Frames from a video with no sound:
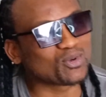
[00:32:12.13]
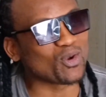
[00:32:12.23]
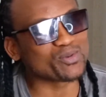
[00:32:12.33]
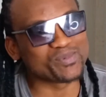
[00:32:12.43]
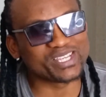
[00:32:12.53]

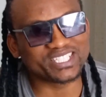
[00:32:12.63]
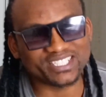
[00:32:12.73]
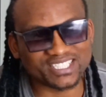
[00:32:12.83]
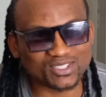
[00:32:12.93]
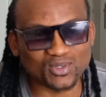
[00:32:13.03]
called me. She
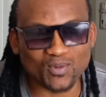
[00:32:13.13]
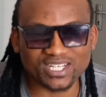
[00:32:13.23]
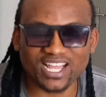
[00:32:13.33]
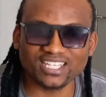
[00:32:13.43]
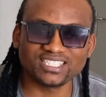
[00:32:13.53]
said, "You know
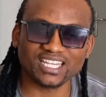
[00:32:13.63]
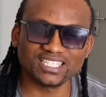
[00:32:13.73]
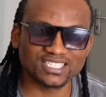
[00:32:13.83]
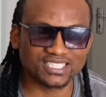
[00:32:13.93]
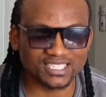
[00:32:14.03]
what, Archie, I
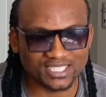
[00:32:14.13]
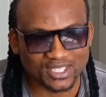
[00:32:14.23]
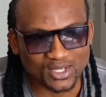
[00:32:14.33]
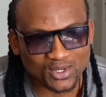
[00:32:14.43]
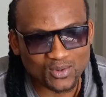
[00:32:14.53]
can
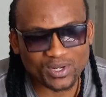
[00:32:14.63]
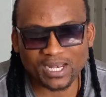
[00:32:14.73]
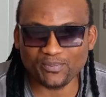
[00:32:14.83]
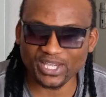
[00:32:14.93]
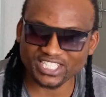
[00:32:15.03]
see when
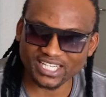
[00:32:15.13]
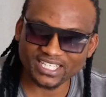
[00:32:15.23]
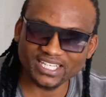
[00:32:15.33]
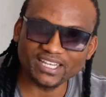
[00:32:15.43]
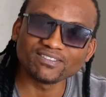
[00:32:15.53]
I passion
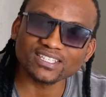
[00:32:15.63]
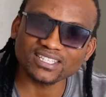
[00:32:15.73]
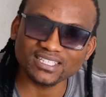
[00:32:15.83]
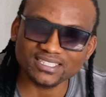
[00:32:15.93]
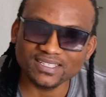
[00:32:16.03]
and
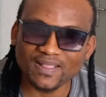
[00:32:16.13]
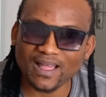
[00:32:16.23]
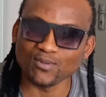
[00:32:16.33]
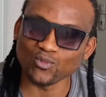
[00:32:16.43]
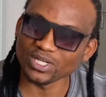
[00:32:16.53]
everything.
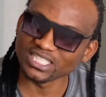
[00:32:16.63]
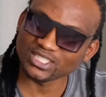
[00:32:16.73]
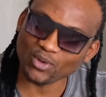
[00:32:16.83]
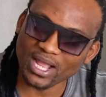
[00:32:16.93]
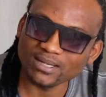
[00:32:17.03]
I'm willing
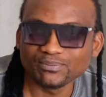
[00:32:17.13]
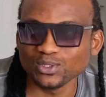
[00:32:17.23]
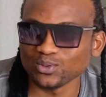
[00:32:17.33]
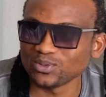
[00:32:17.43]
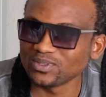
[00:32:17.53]
to help
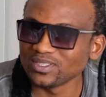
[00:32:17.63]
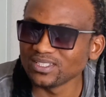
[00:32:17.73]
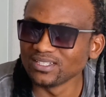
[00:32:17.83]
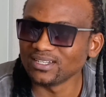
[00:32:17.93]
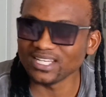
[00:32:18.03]
you.
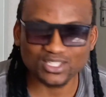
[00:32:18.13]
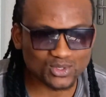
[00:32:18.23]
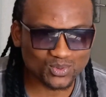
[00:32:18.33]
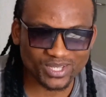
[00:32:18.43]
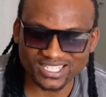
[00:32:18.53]
Let's
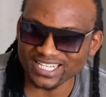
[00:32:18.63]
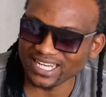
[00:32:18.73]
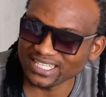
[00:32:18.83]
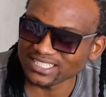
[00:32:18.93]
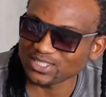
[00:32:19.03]
do a
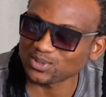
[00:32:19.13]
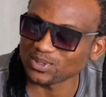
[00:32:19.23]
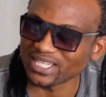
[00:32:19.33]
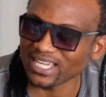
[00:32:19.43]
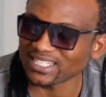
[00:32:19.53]
challenge
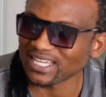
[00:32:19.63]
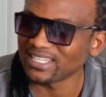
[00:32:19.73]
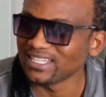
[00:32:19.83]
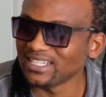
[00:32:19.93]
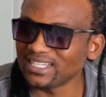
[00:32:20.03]
together,
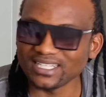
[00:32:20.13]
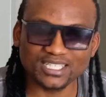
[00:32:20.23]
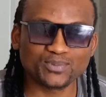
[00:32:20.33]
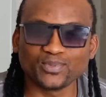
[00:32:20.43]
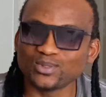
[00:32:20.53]
and
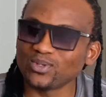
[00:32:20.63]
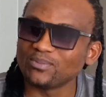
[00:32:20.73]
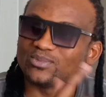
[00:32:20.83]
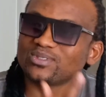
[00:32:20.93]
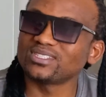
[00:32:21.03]
let's put your
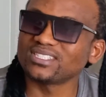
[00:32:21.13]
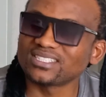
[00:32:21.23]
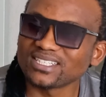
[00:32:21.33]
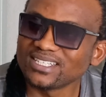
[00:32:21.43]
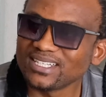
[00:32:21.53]
music